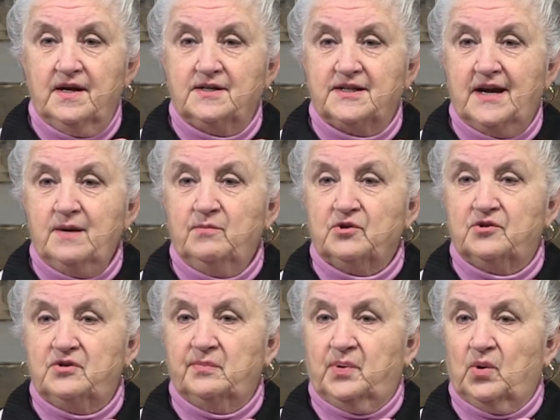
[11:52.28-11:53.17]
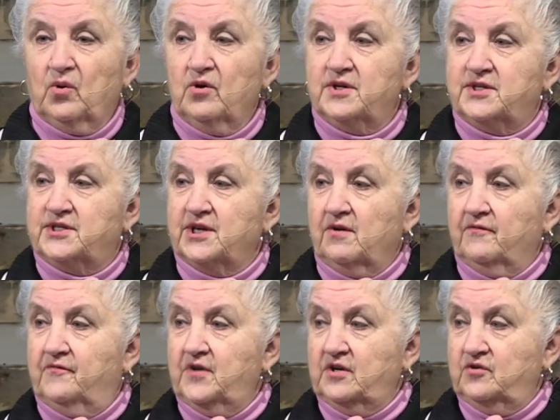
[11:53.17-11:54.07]
is able to pour
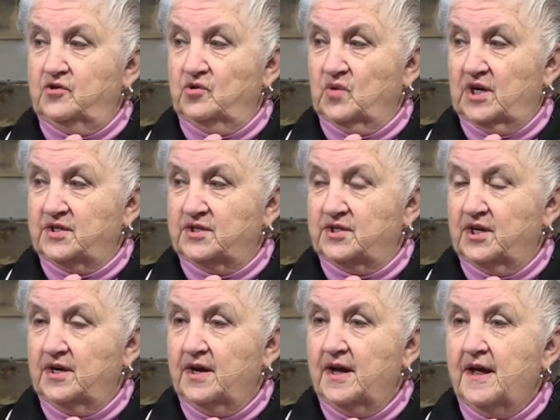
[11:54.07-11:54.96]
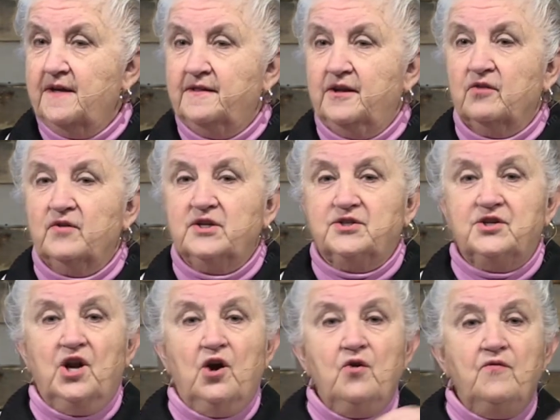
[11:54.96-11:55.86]
itself into us. There
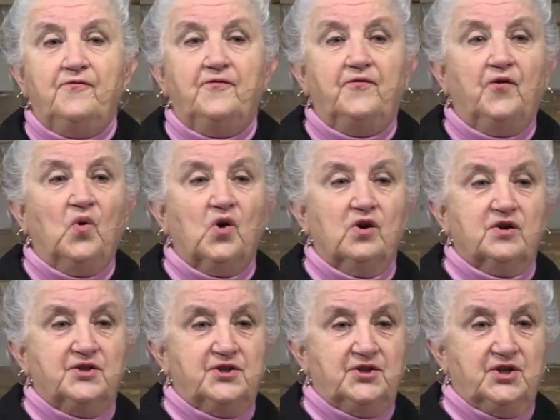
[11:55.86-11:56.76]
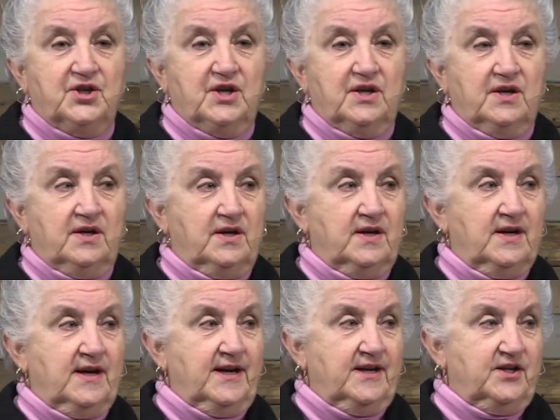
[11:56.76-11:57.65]
is no force
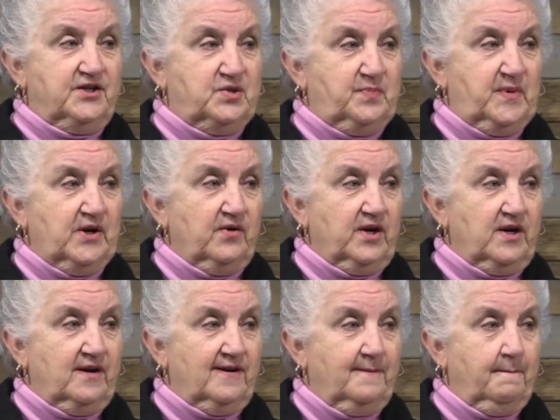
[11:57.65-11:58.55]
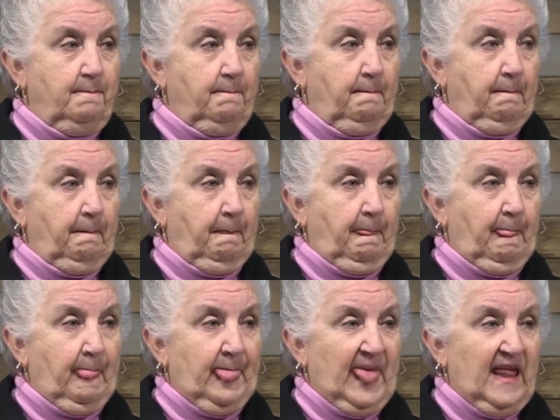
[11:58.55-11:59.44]
in Spirit.
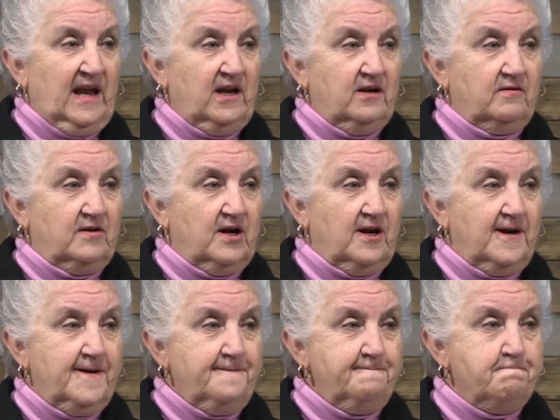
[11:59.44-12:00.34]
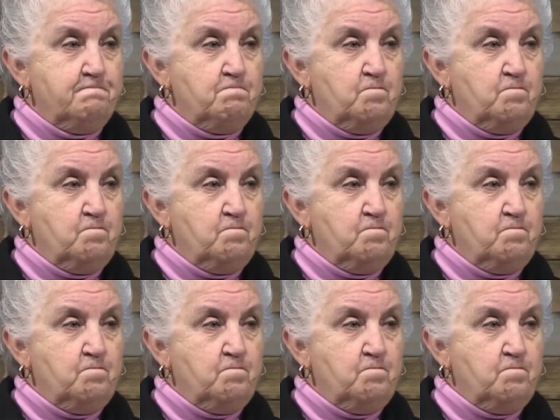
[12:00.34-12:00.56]
Okay?